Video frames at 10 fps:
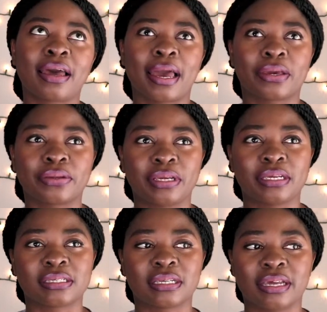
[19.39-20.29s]
I could
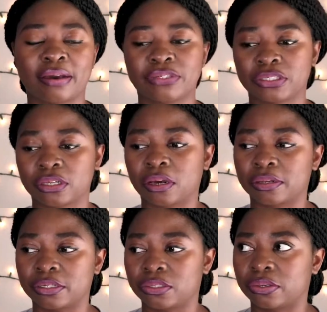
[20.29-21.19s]
easily have just gone
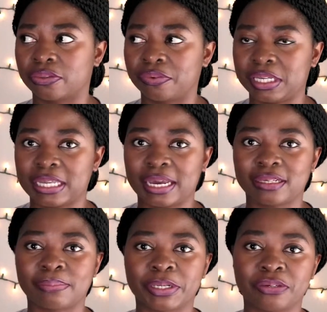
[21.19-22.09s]
into 3
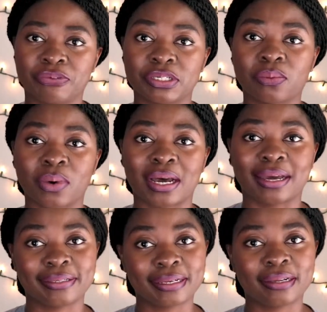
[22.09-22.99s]
days, but the reason why
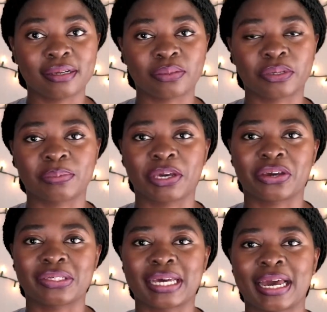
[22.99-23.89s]
I didn't was
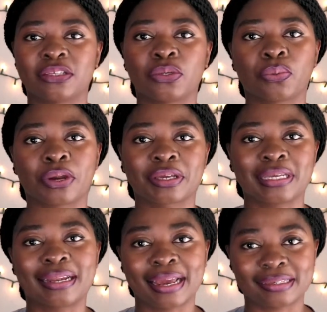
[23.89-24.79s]
because I had to work
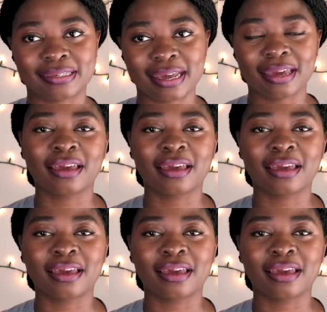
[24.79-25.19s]
the next day.